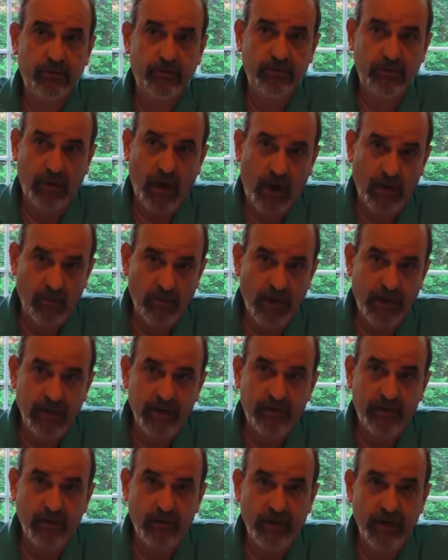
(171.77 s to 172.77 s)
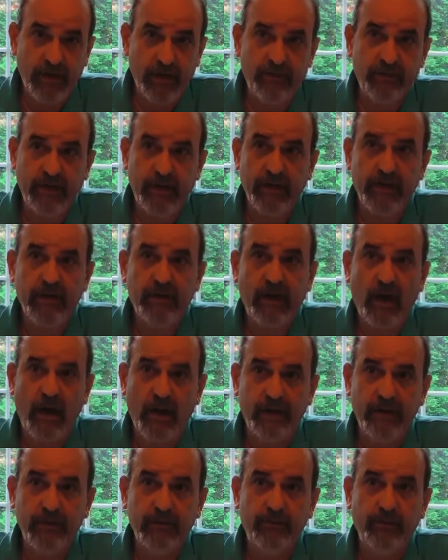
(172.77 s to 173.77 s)
got ready to leave, and he
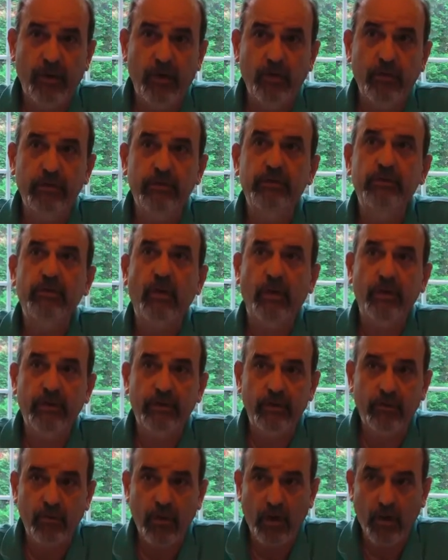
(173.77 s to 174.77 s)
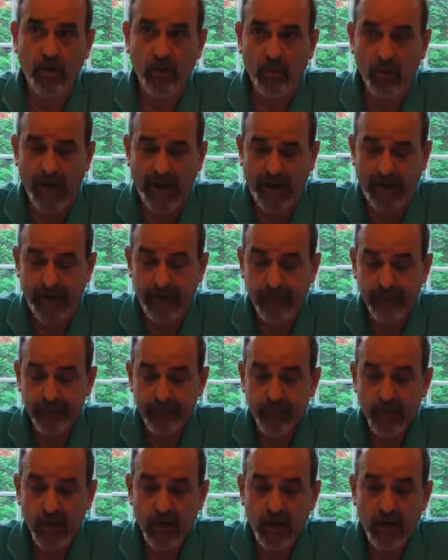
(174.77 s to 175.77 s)
got in his boat and started to row away.
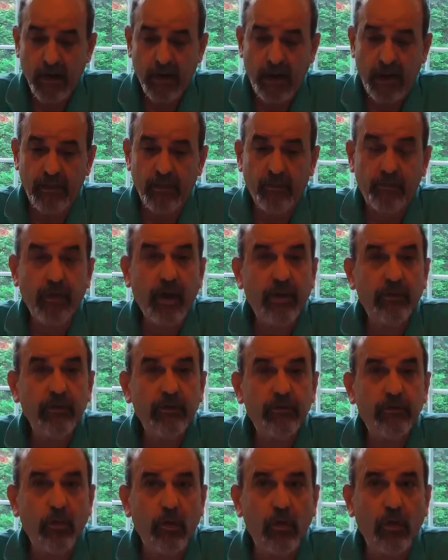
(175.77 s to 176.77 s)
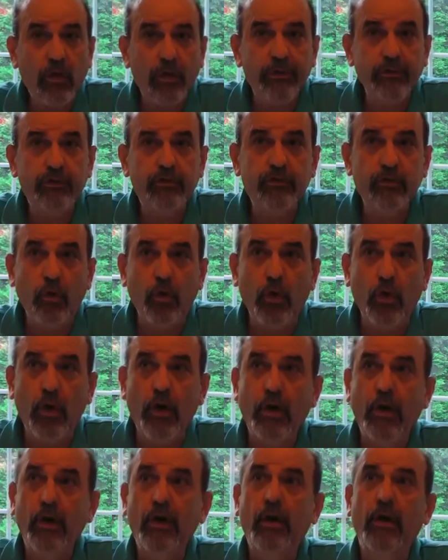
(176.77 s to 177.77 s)
And the brothers were on the
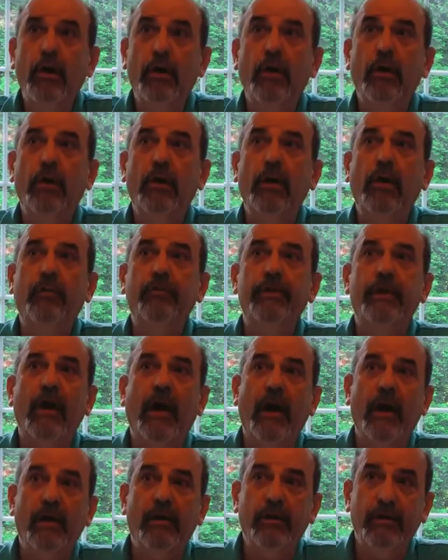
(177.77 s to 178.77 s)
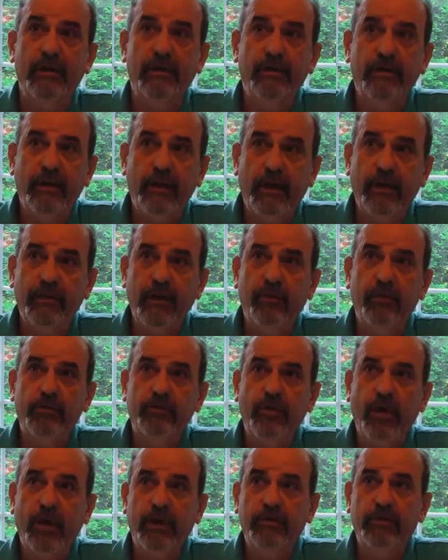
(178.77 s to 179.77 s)
shore of the island, and they were
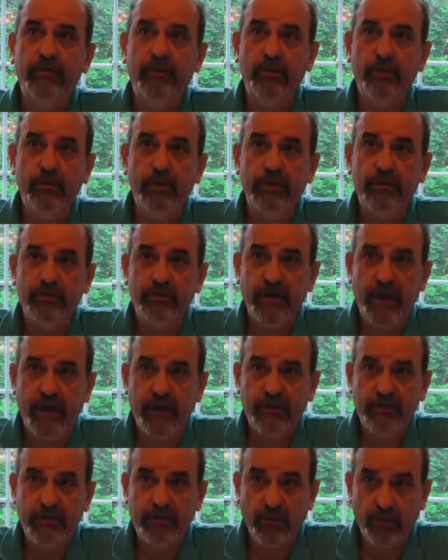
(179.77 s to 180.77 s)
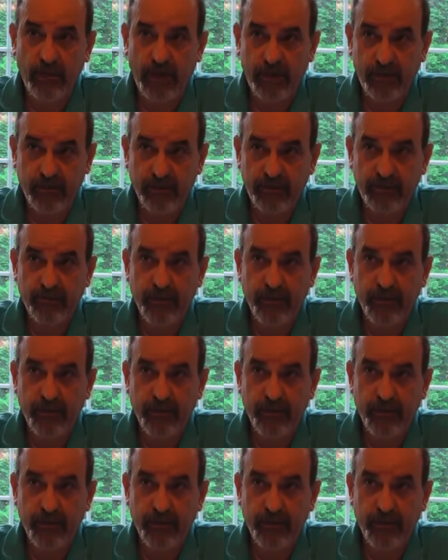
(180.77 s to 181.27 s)
trying to do these chants the way this